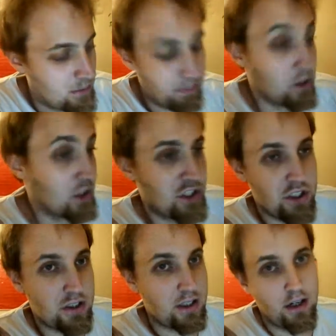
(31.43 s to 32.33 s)

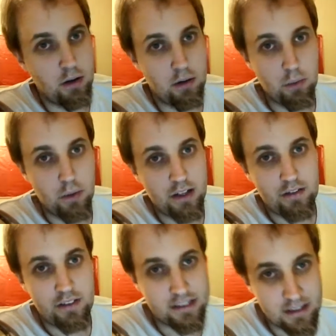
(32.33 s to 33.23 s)
Bush, you know, what
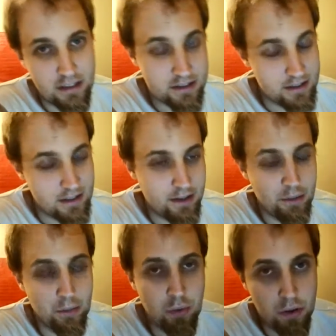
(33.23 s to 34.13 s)
if he starts another
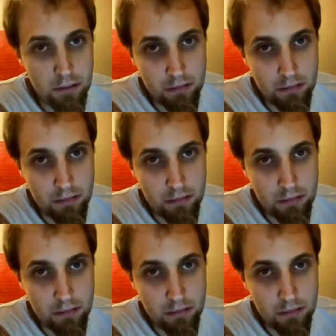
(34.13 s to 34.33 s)
war?